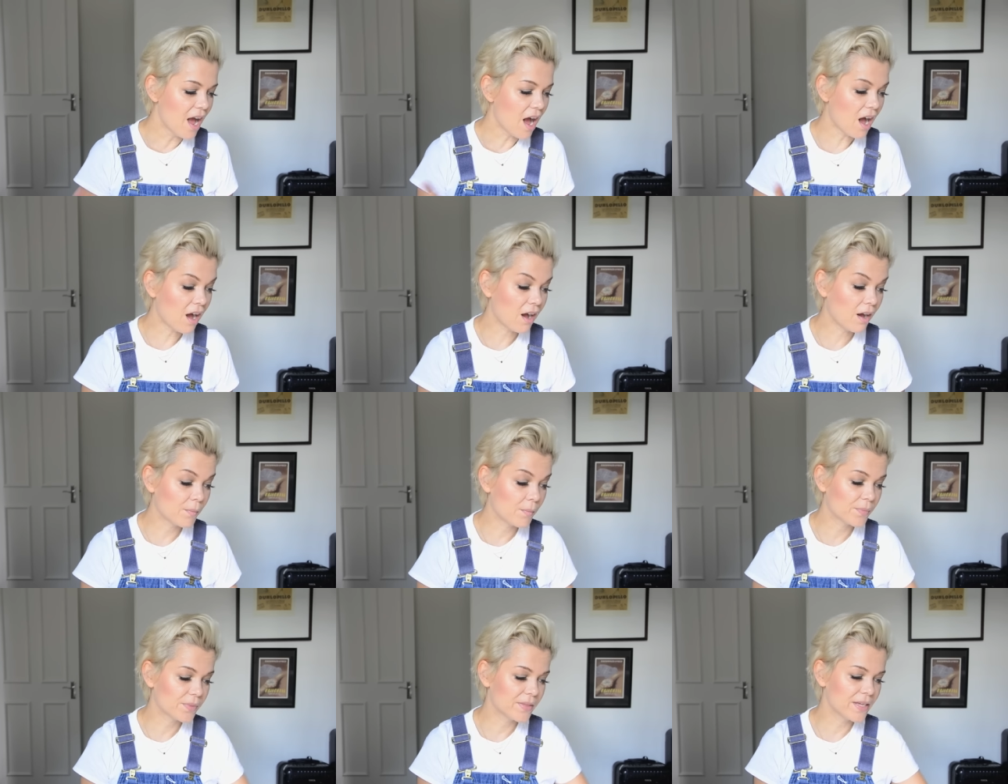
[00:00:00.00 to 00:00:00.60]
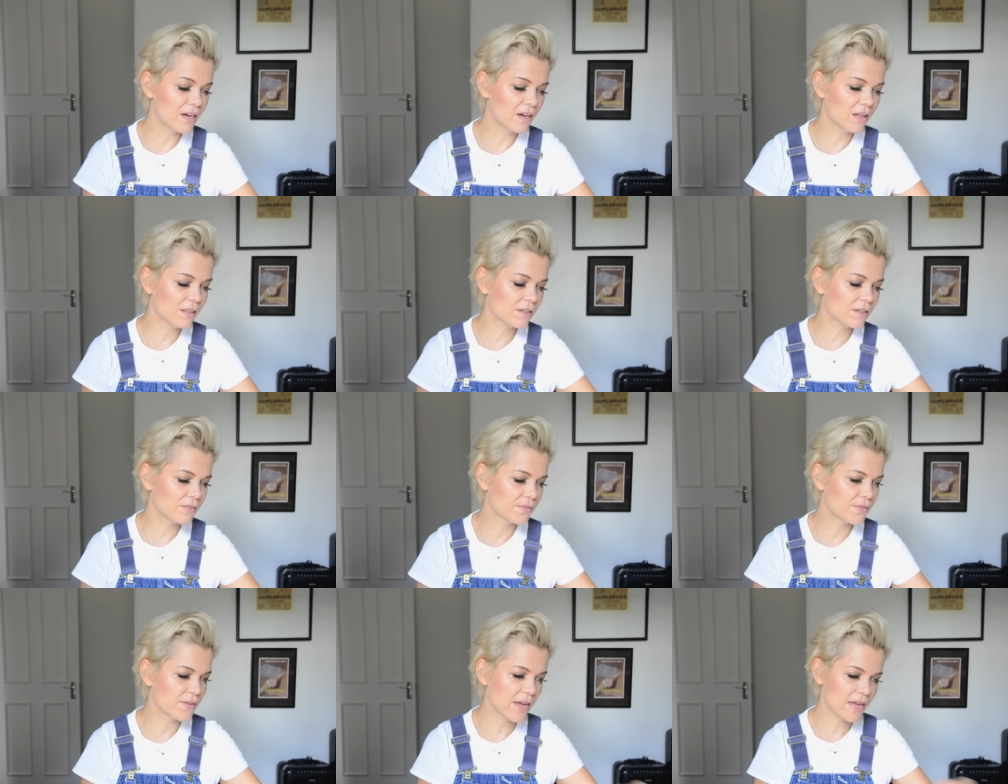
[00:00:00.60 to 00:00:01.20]
The
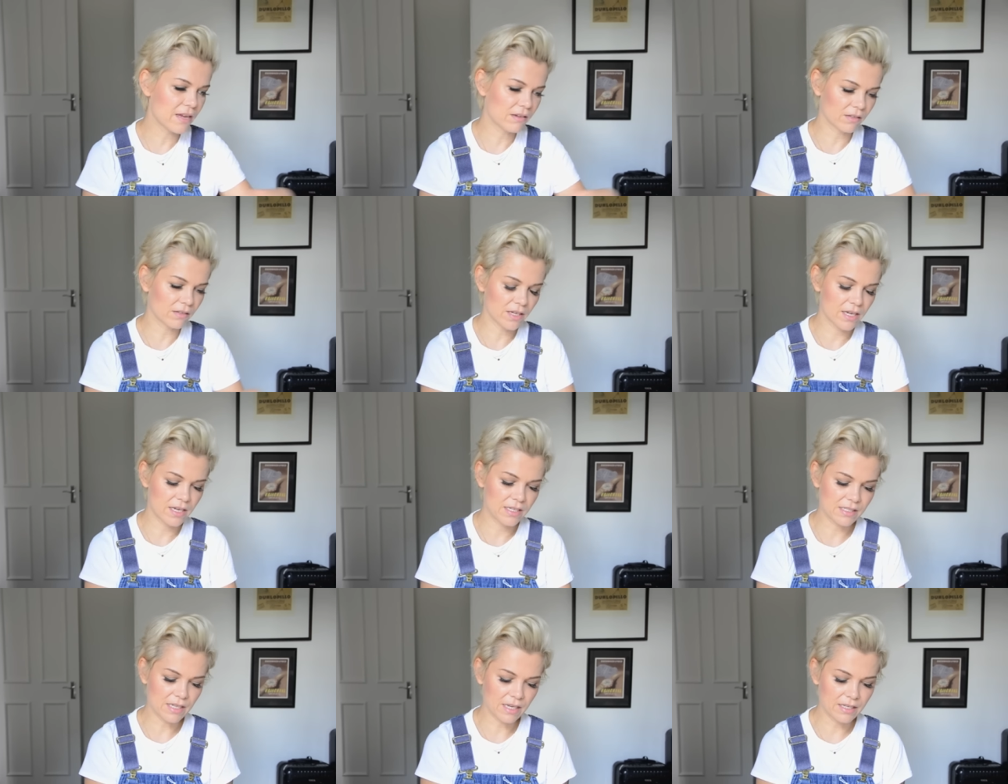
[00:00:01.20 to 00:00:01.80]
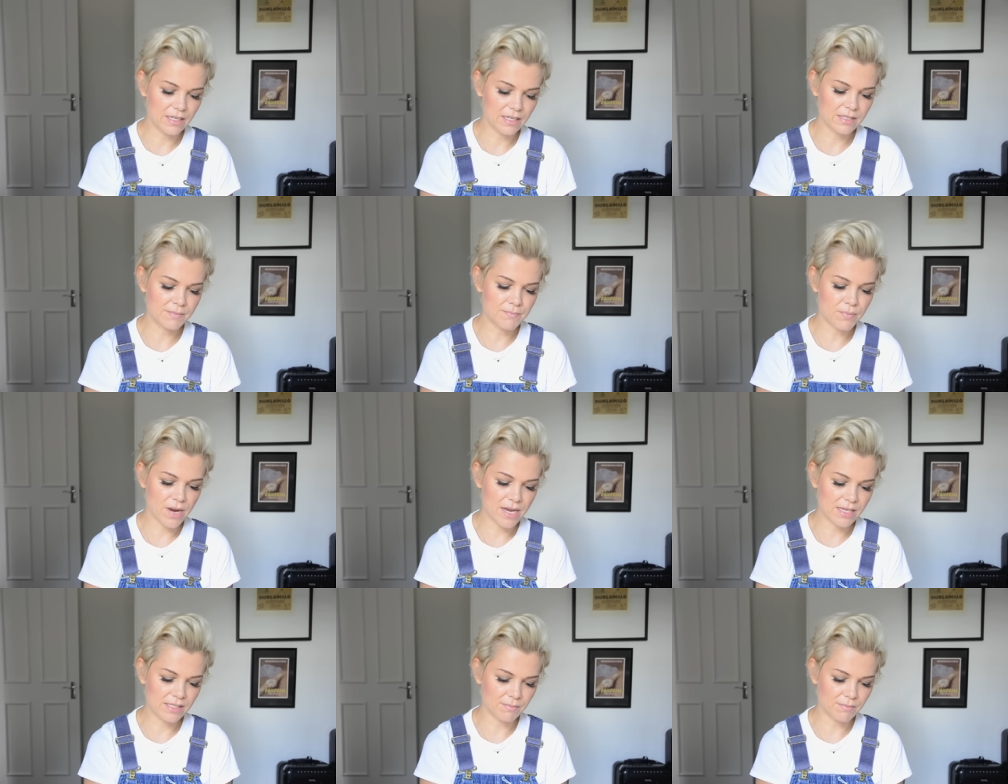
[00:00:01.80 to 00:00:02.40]
other fail is, and this
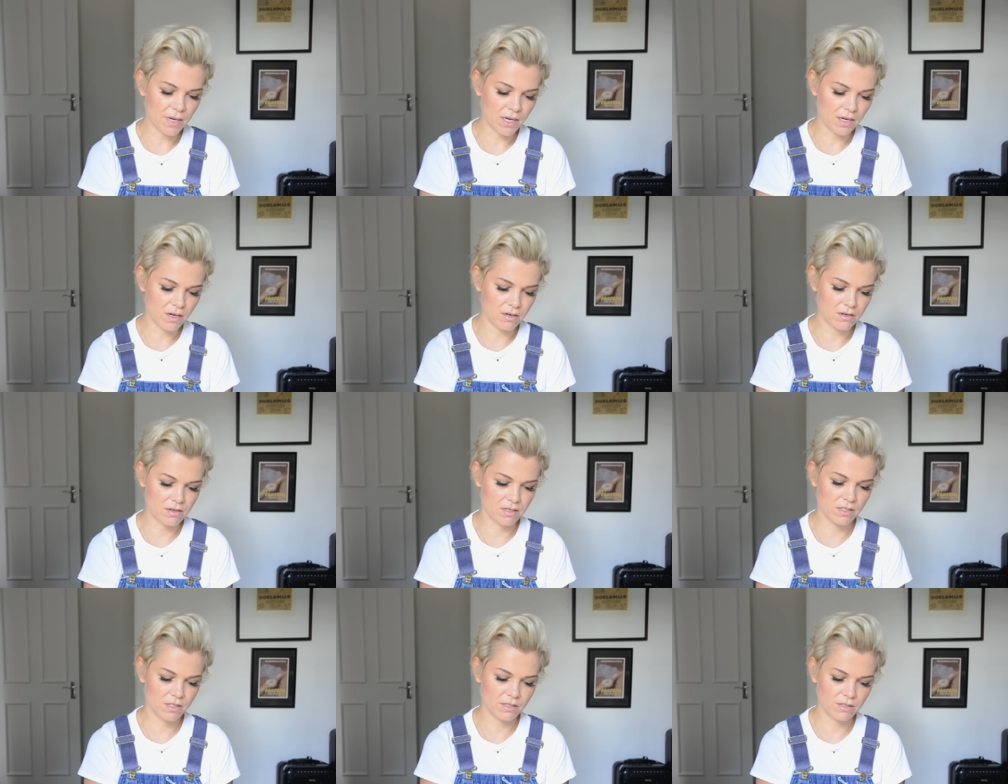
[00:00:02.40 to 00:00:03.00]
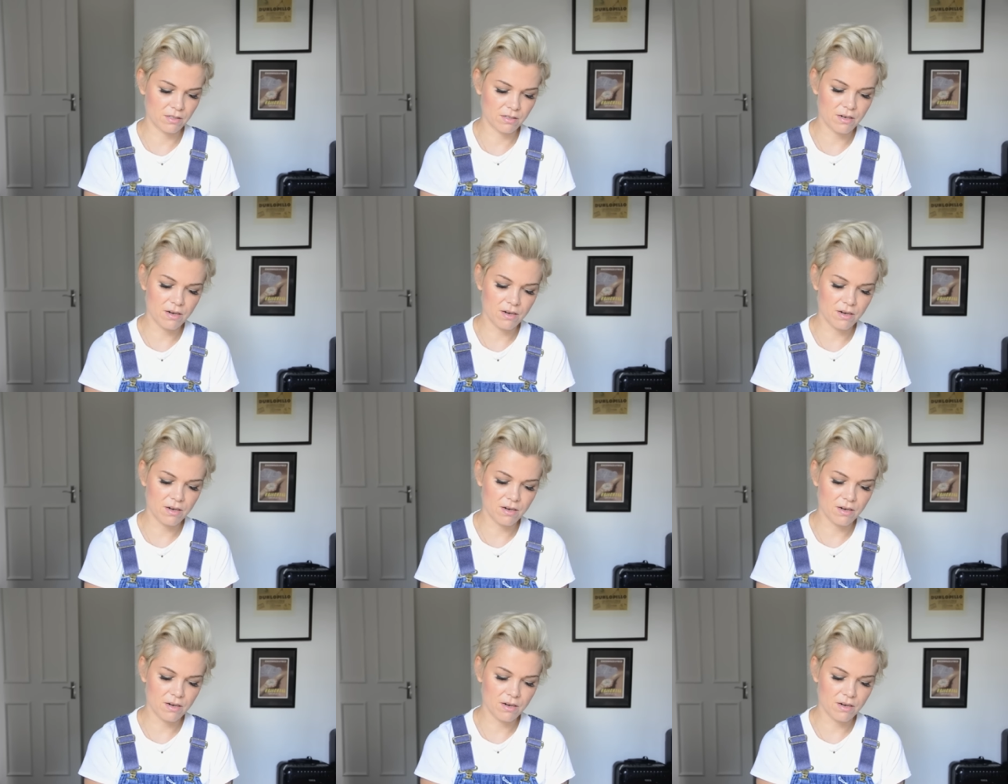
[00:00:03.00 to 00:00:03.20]
breaks my heart,